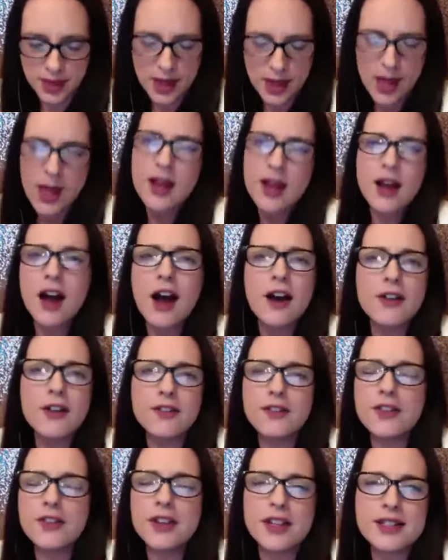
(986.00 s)

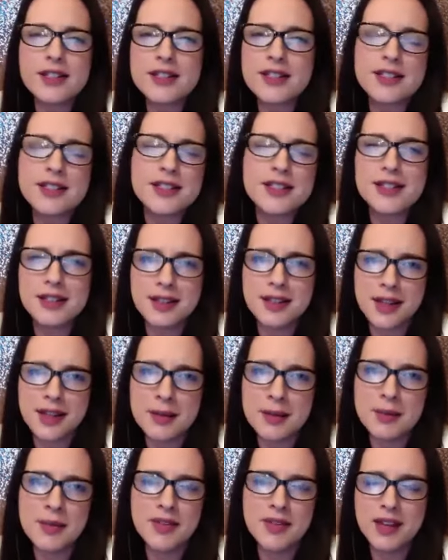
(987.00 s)
Confidence is the
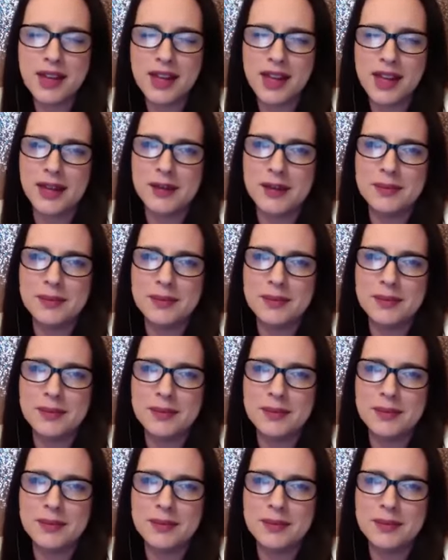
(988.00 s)
name of the game.